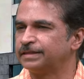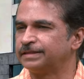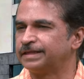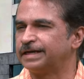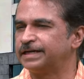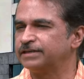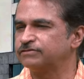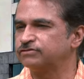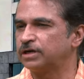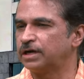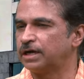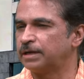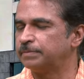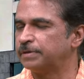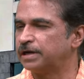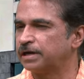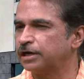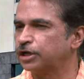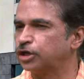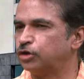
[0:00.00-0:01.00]
That is what
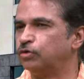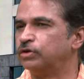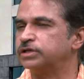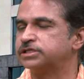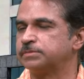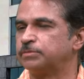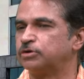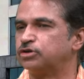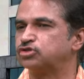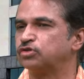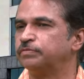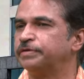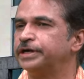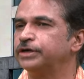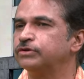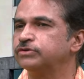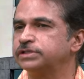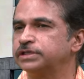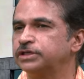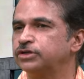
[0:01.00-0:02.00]
I'm a little curious about. So where
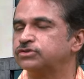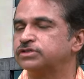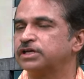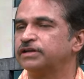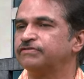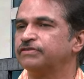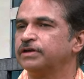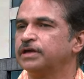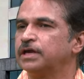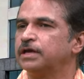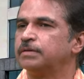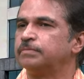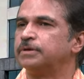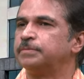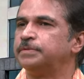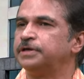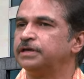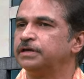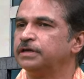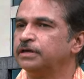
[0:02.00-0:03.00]
do you see yourself
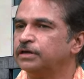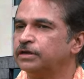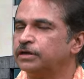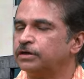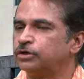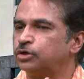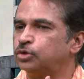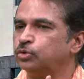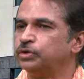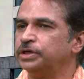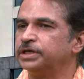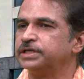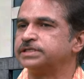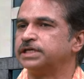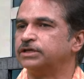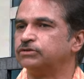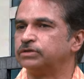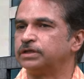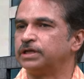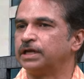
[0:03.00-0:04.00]
maybe 2 years
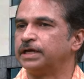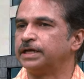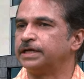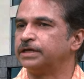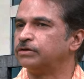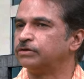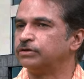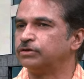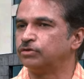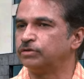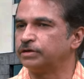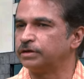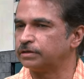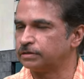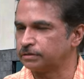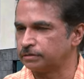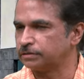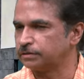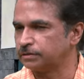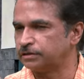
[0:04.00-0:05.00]
down the line, or you know,
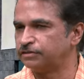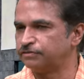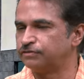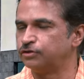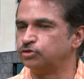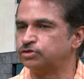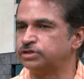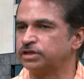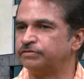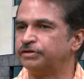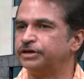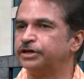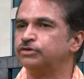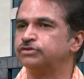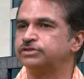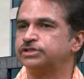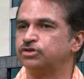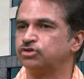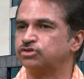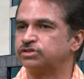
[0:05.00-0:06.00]
in the future, where do
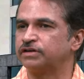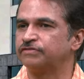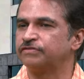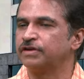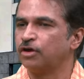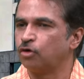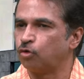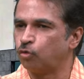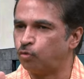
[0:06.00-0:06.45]
you see yourself?